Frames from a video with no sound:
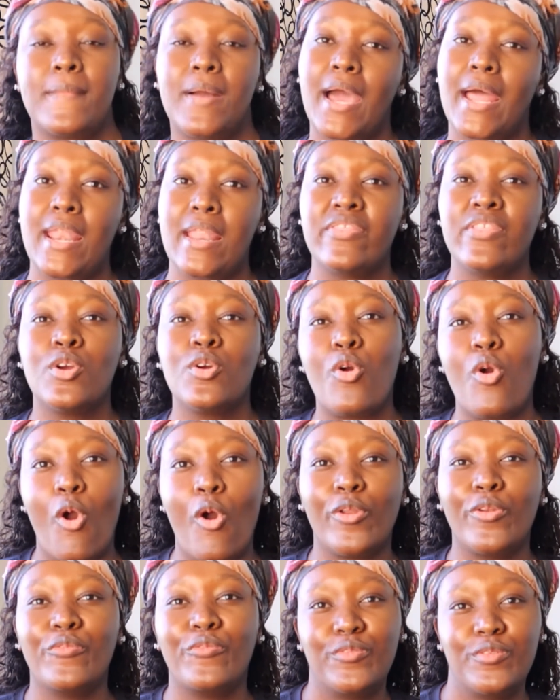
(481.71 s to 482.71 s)
Another
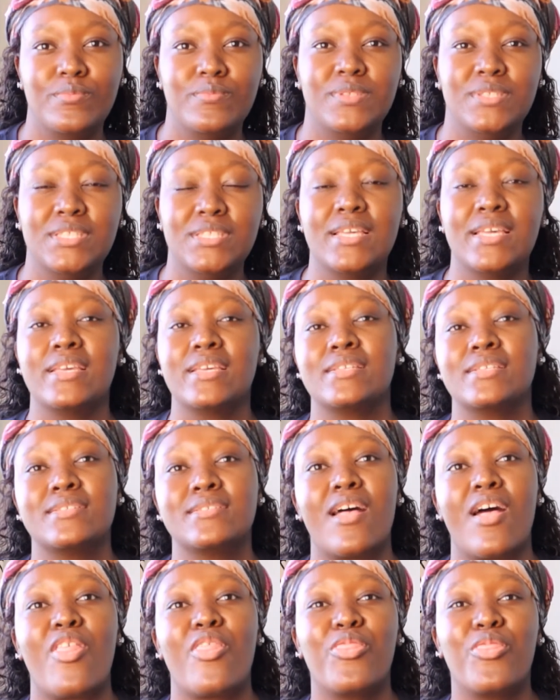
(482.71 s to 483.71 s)
con for me
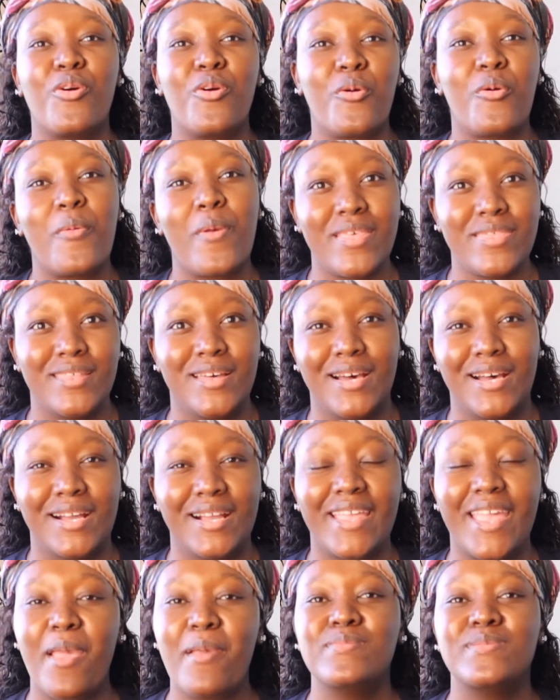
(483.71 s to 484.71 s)
is the weather.
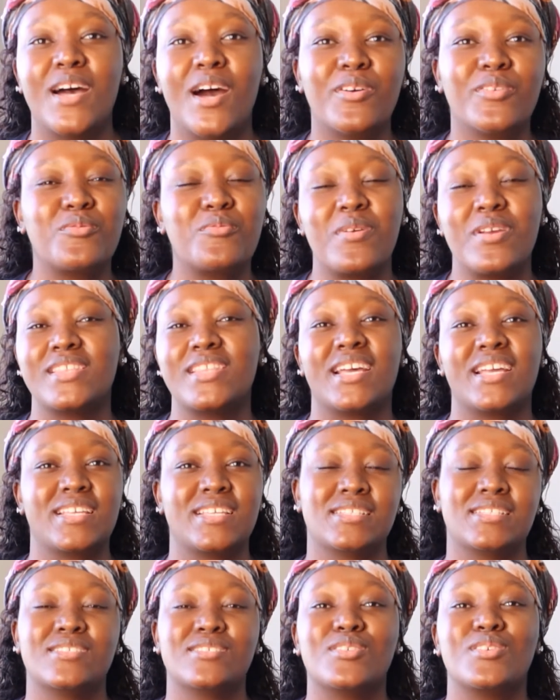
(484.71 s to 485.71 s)
Cape Town weather
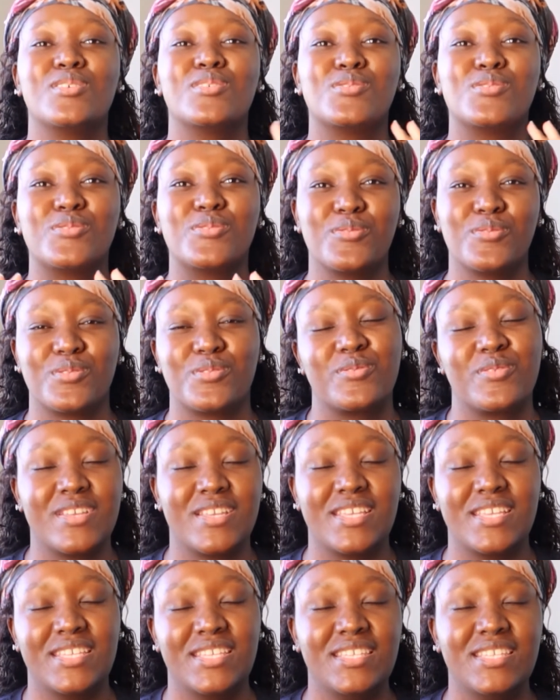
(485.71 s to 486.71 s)
is so
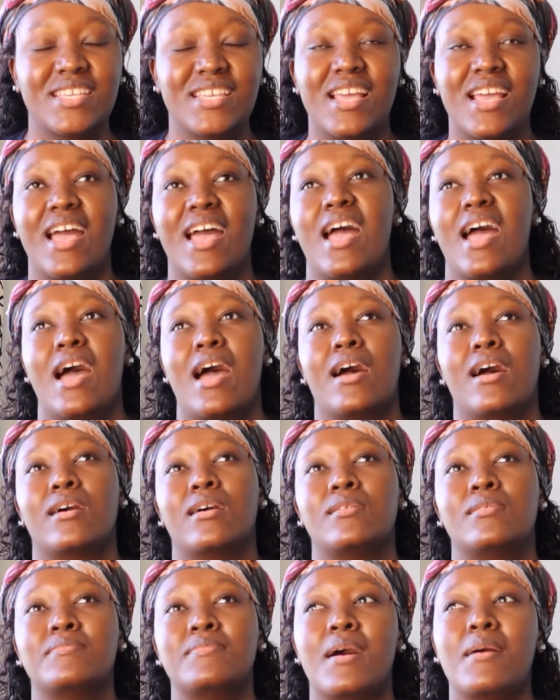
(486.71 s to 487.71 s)
tricky.
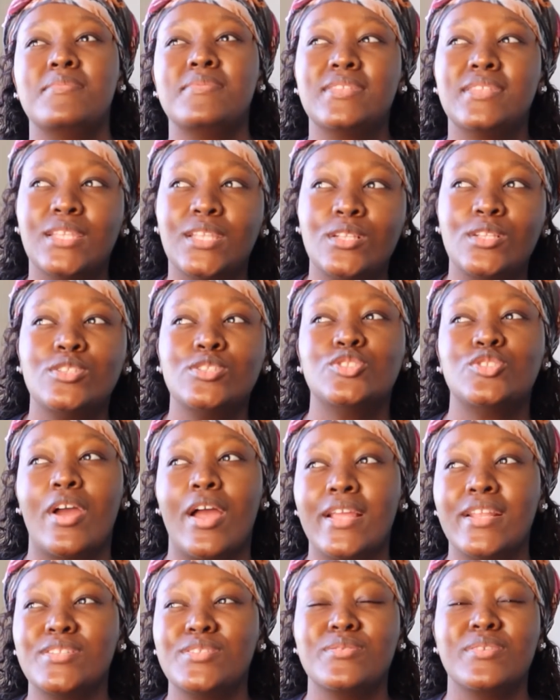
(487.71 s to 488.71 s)
I'm still
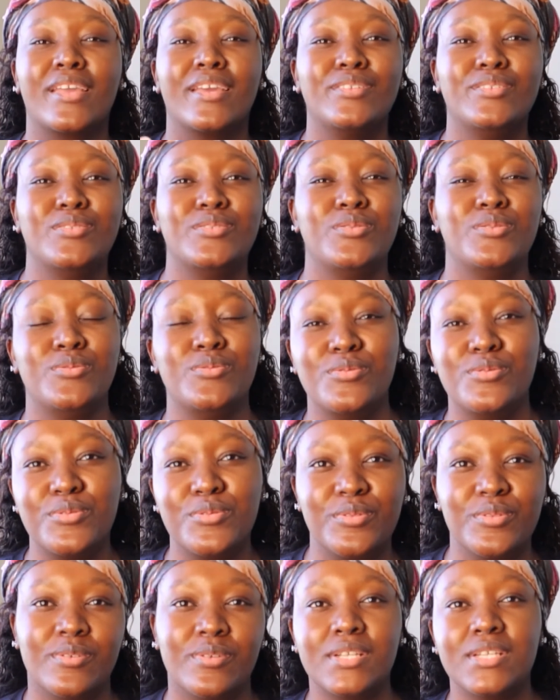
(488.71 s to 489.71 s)
trying to get
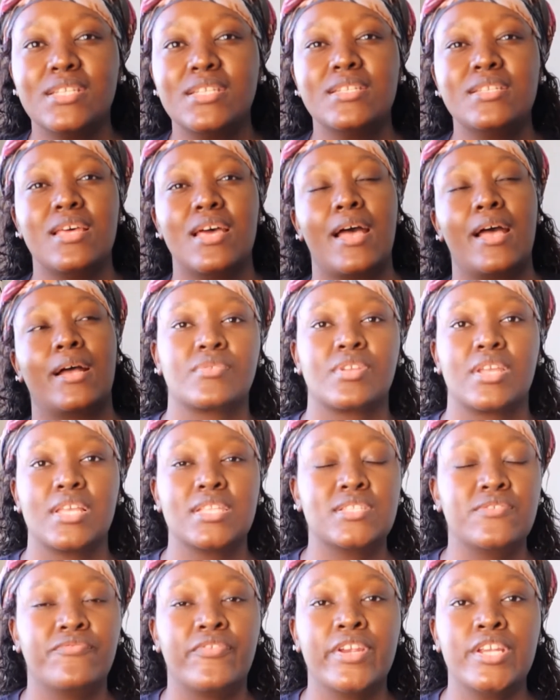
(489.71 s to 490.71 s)
used to it.
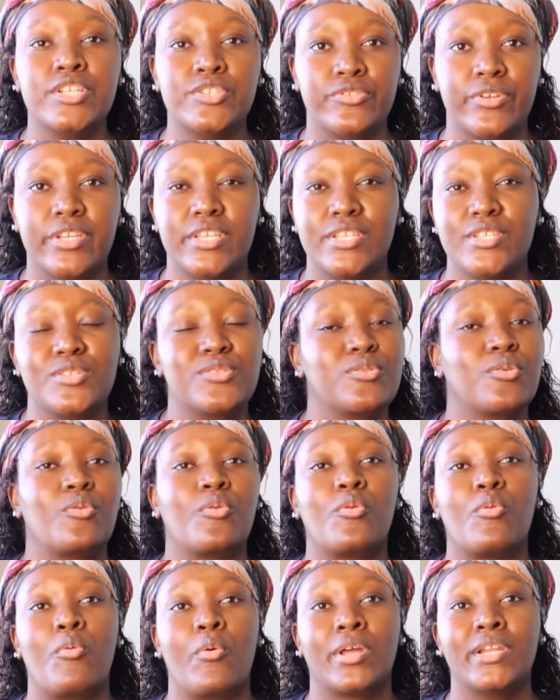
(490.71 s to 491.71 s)
It's very tricky, so
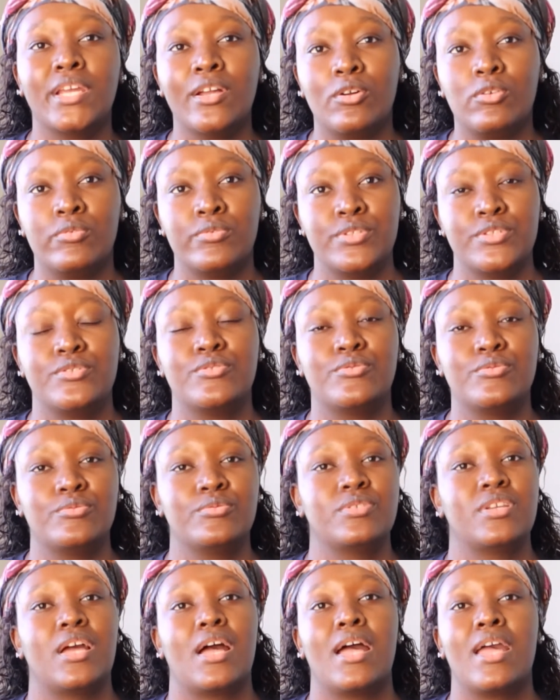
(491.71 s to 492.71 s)
what I always
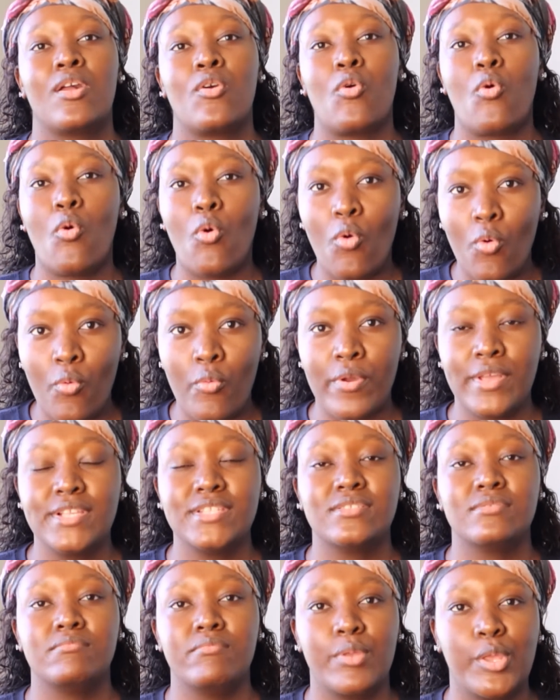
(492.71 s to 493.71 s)
do, I
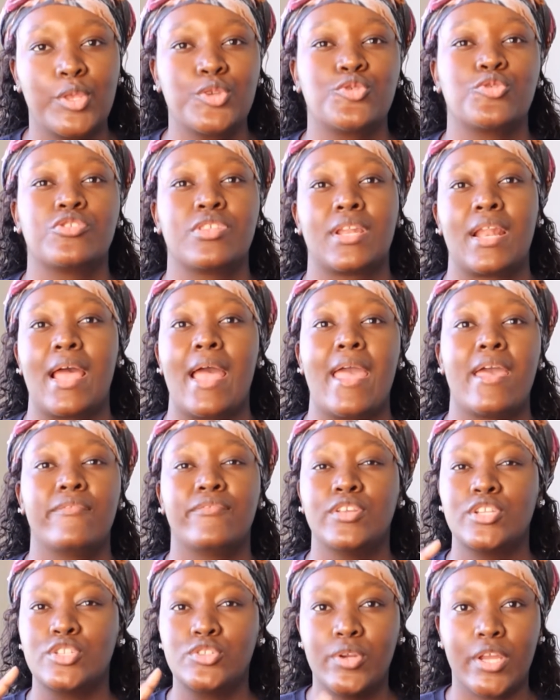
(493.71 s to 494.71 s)
always make sure that I have
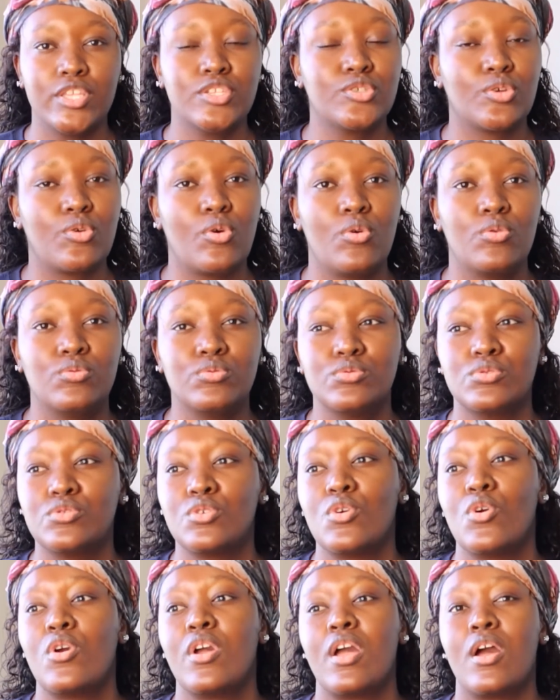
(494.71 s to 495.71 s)
a trench coat
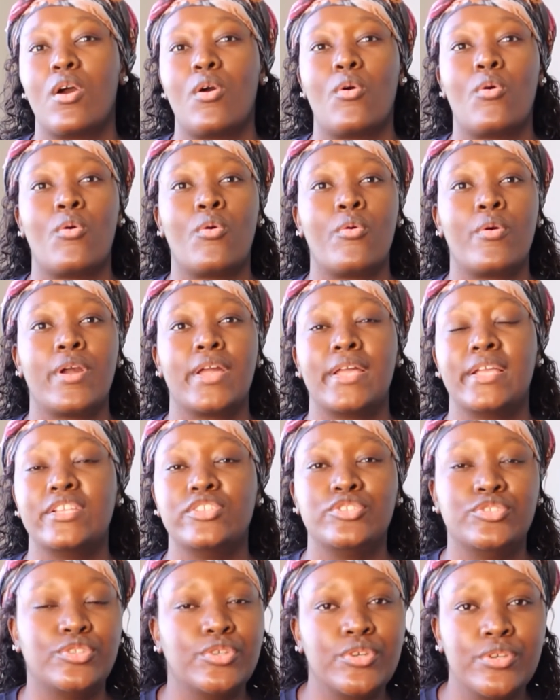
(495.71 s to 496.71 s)
or a
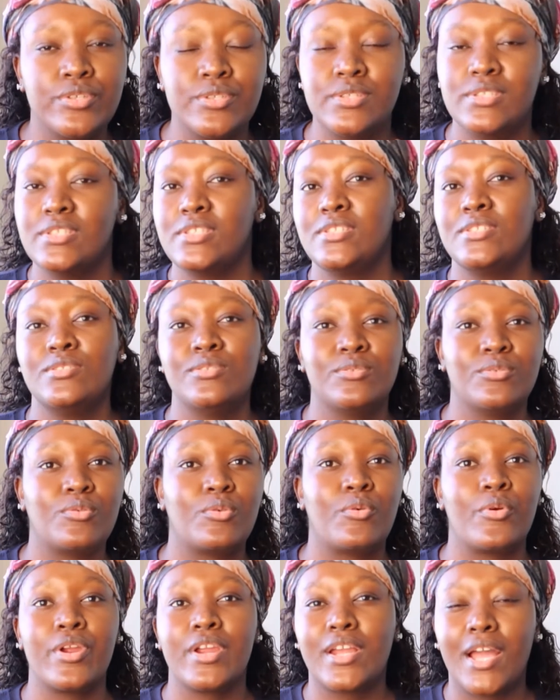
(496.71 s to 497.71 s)
jersey
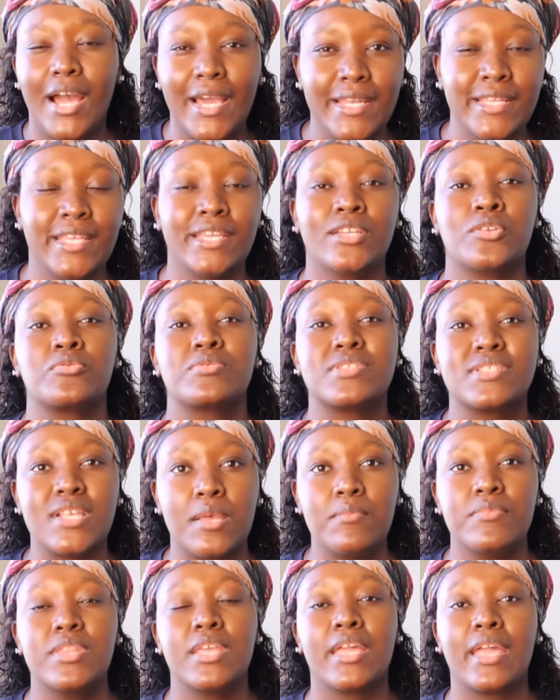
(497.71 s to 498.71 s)
or a cardigan or
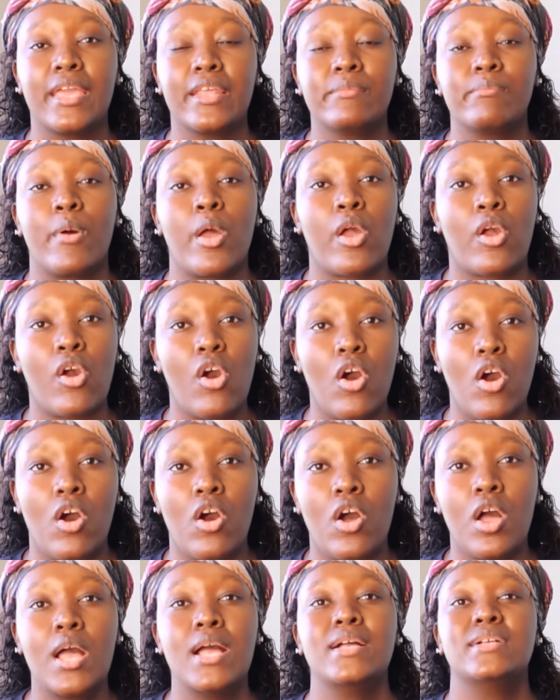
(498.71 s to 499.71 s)
something in my
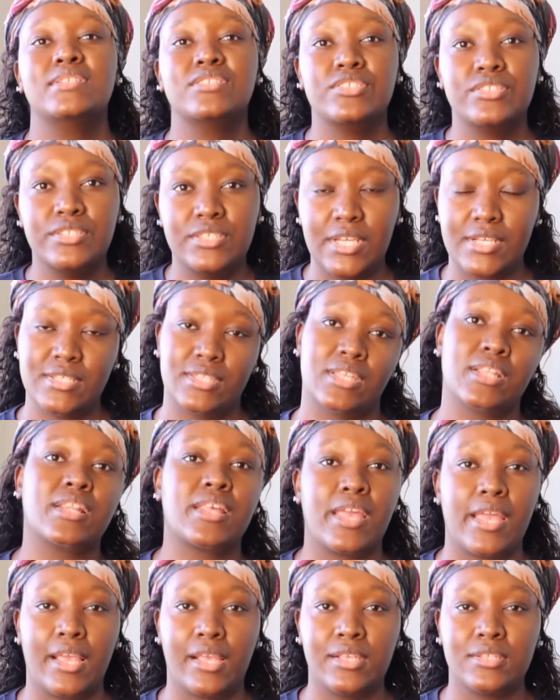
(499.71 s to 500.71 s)
car just in
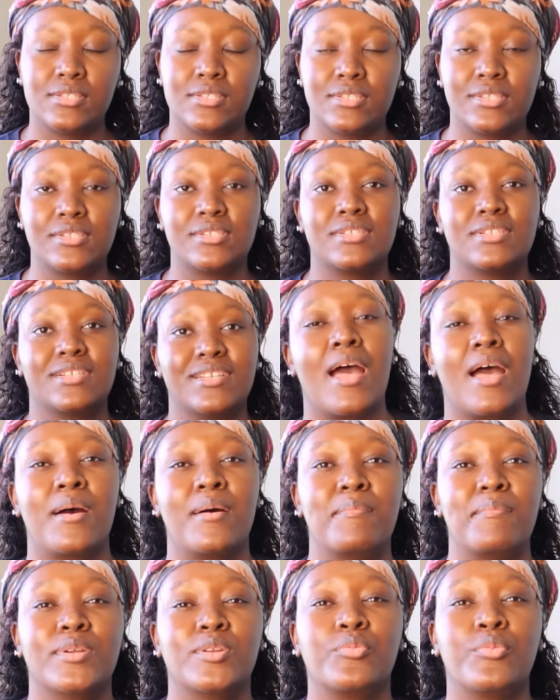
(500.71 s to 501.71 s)
case.
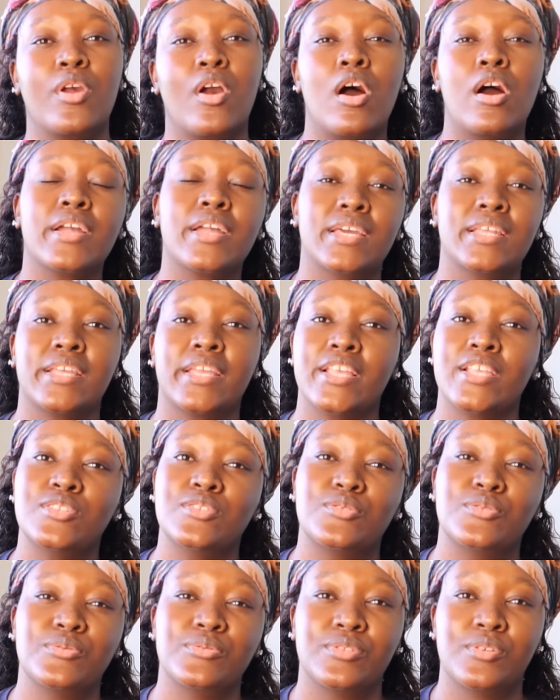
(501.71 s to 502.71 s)
But we are getting
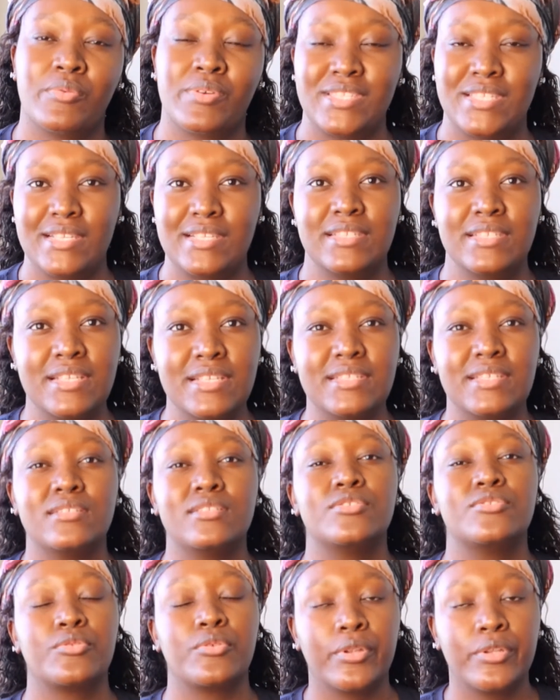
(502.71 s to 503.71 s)
into the winter
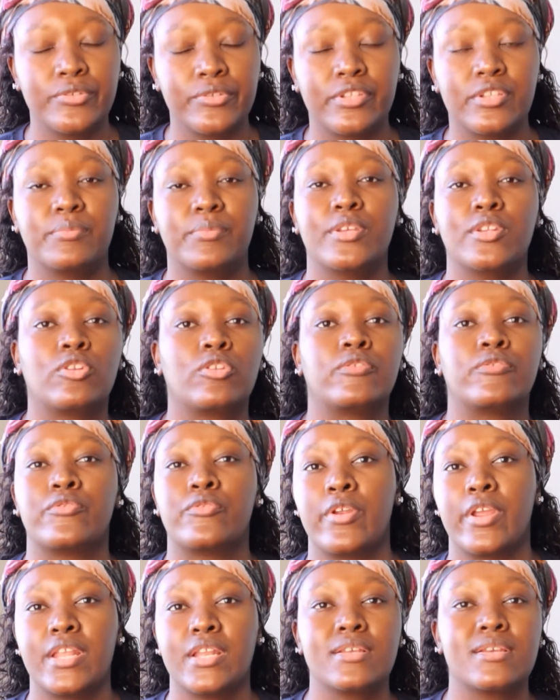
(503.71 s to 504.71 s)
season, so it's going to be a lot of
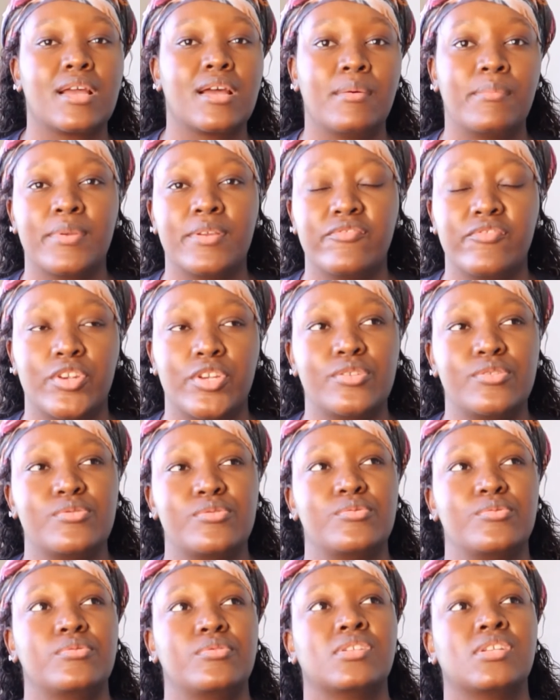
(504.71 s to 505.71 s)
rain coming very
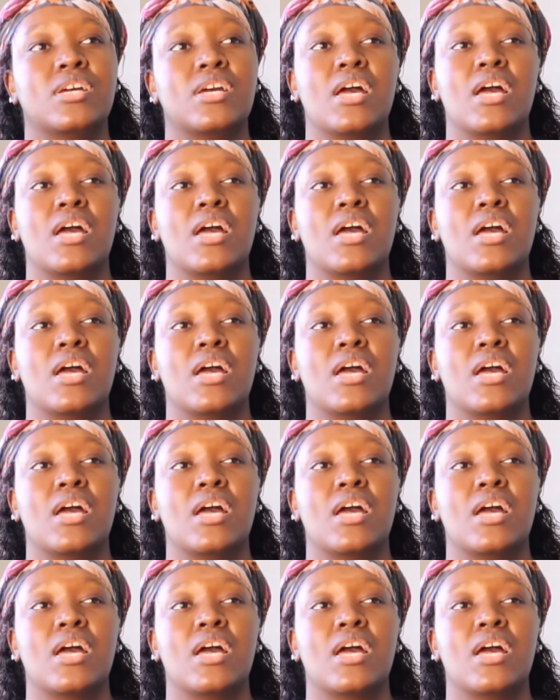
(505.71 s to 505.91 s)
soon.